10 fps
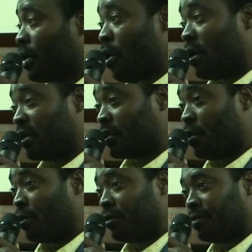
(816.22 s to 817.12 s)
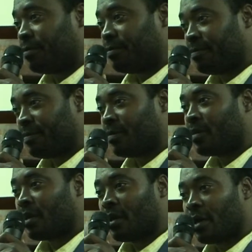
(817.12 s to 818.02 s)
God is good.
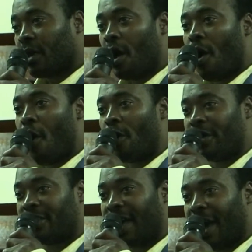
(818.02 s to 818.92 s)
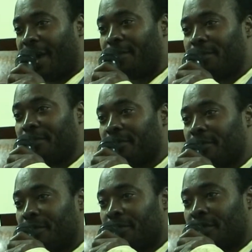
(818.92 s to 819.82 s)
All the time.
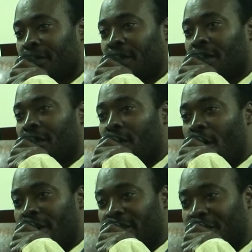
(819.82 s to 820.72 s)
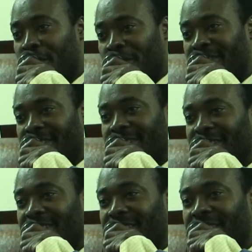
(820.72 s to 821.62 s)
God is good.
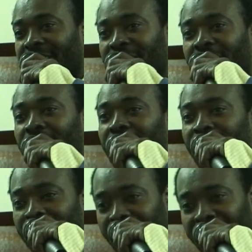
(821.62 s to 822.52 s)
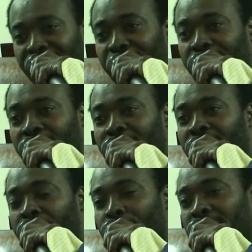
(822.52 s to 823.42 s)
All the time. Hallelujah.
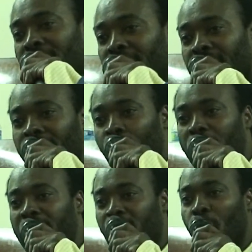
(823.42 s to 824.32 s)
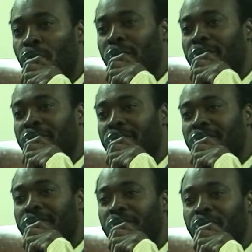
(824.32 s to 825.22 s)
I mean, what is good?
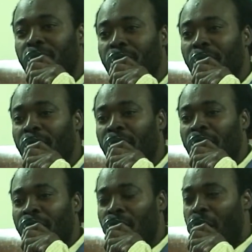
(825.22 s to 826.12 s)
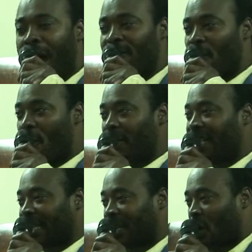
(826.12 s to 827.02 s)
You know, I've learned
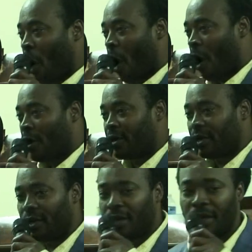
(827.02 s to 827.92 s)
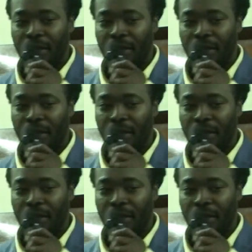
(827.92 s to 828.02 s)
that God,